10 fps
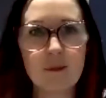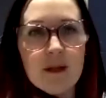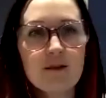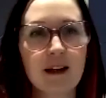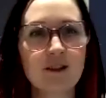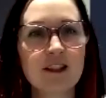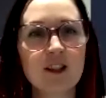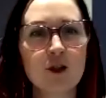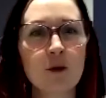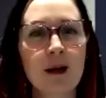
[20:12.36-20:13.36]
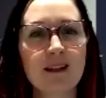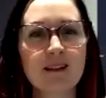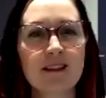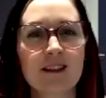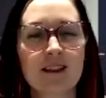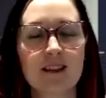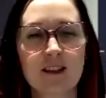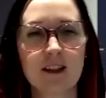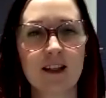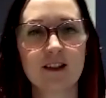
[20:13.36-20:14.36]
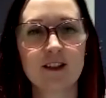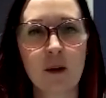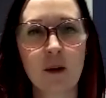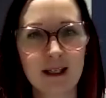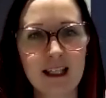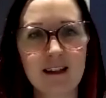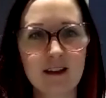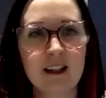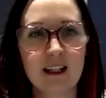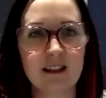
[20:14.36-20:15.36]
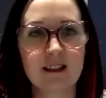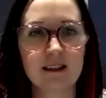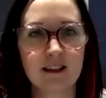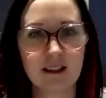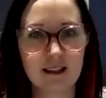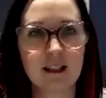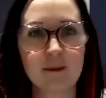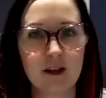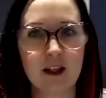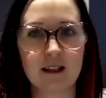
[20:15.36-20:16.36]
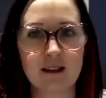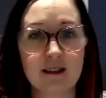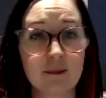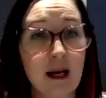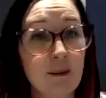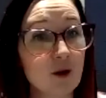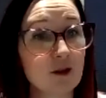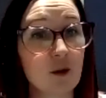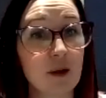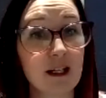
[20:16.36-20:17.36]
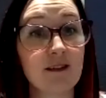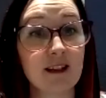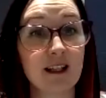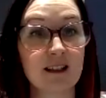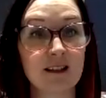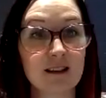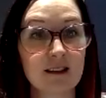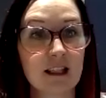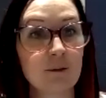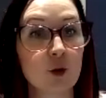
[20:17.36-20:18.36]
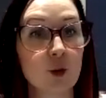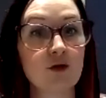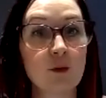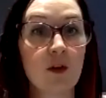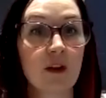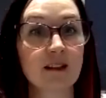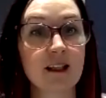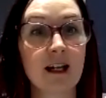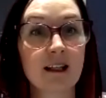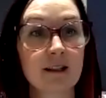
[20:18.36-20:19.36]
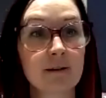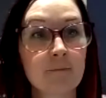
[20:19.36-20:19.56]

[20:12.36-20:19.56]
a bit around decisional balance. So I'm hearing this and you're telling me this, but I'm also hearing this and I'm just wondering what that's like.